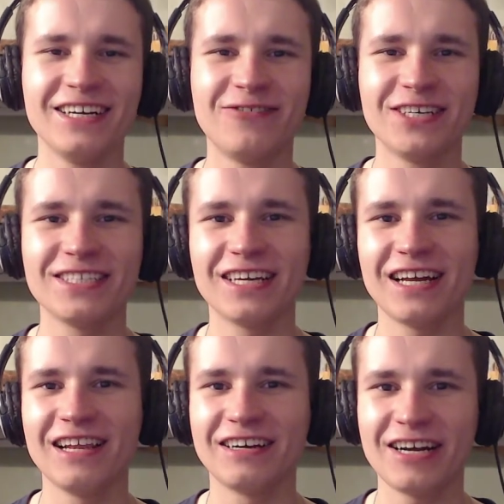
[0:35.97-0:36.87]

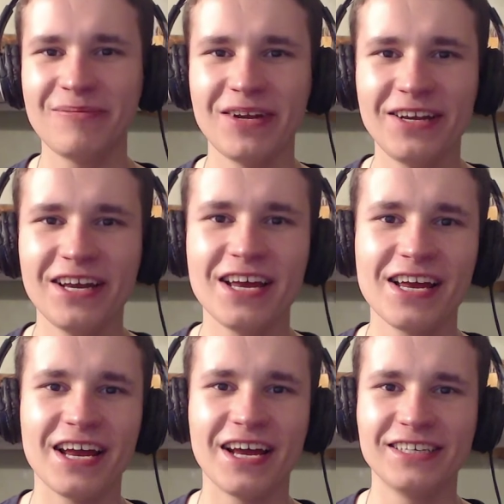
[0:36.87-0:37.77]
freestyle rapping
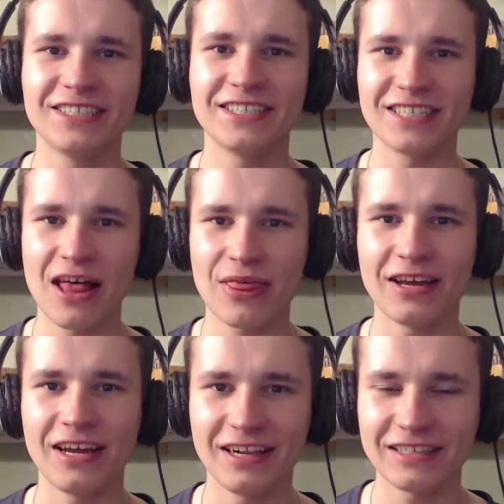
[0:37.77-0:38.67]
and something
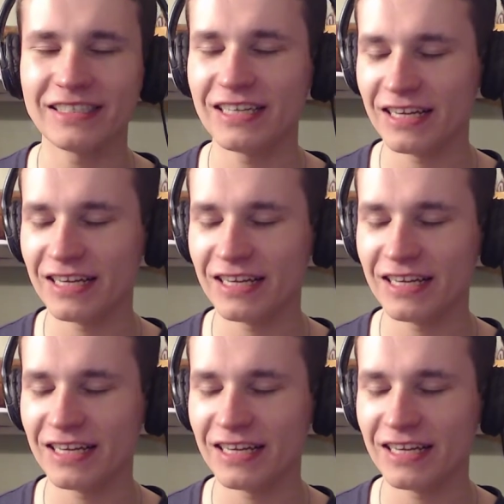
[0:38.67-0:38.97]
else